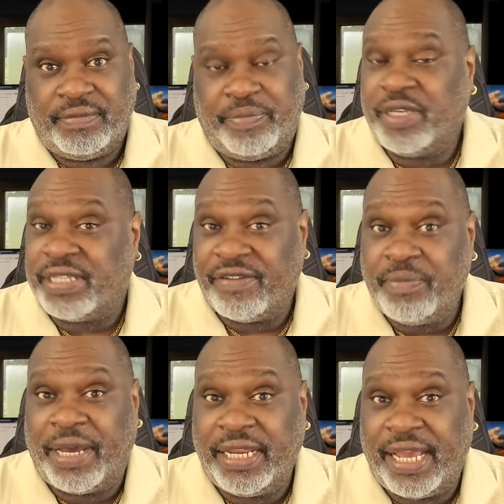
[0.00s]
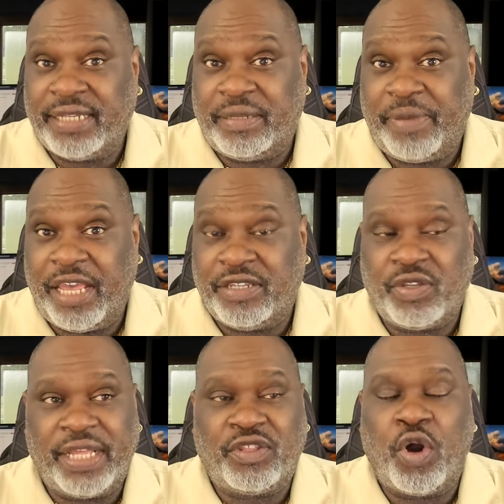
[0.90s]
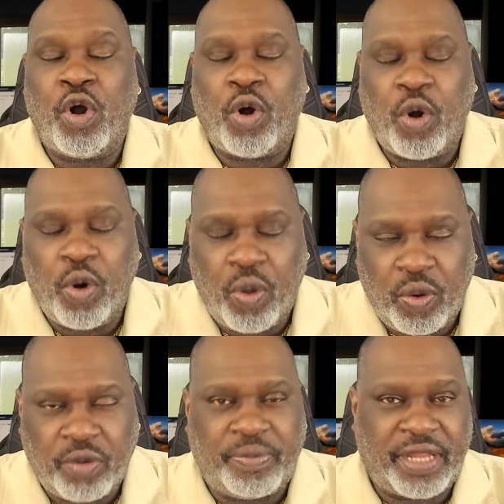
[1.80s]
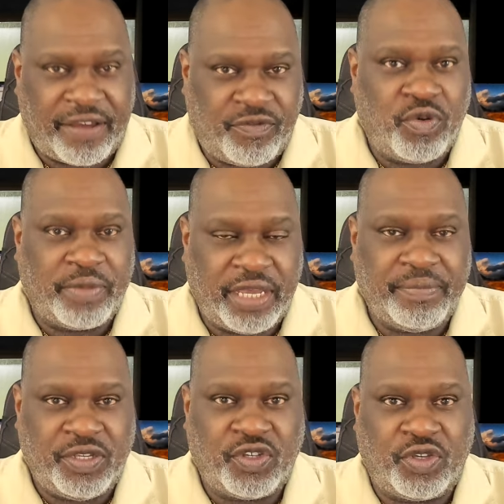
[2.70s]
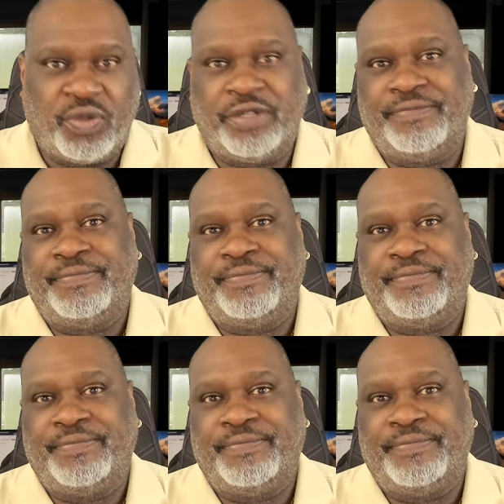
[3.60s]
because everybody has to pay so that the whole platform can be secure.